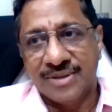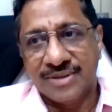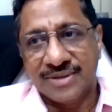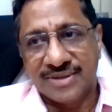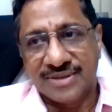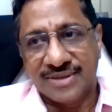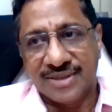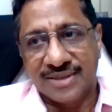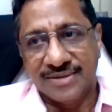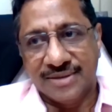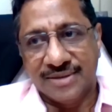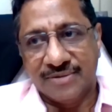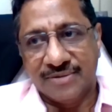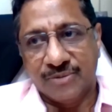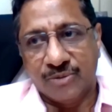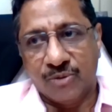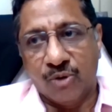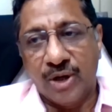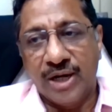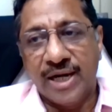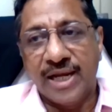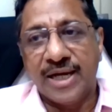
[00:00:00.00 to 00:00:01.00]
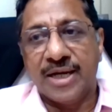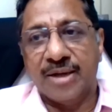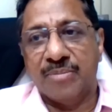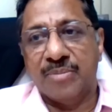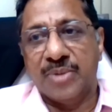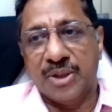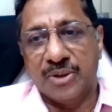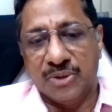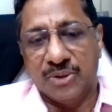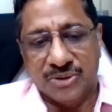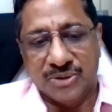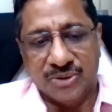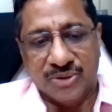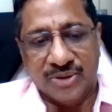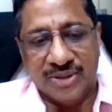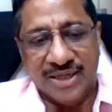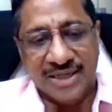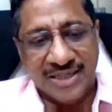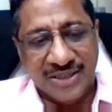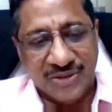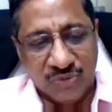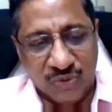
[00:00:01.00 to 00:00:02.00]
So holding company also.
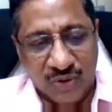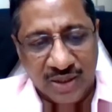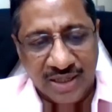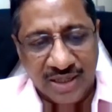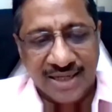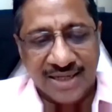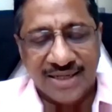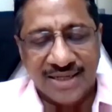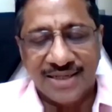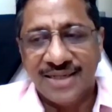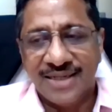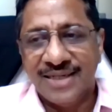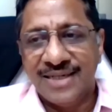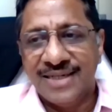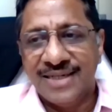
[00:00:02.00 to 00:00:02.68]
That is one thing.